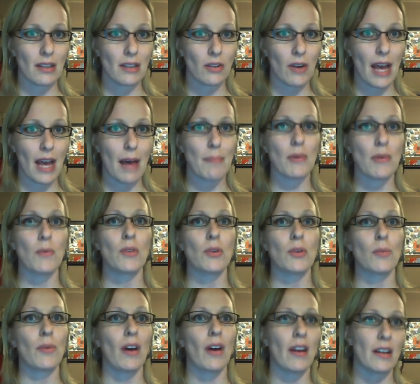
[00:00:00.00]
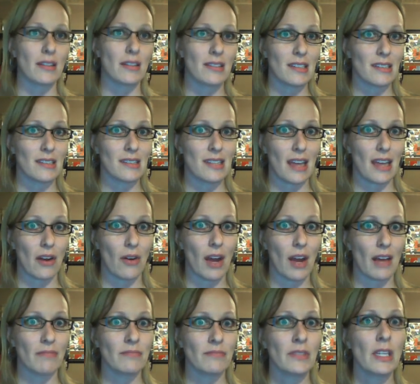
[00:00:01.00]
that they're happy with their products,
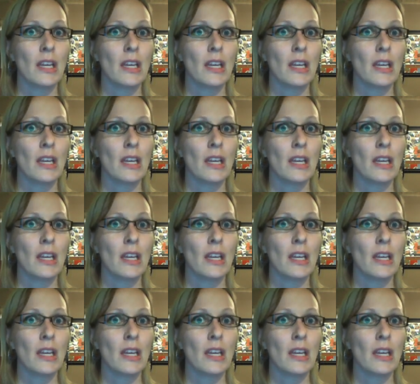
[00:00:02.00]
etc.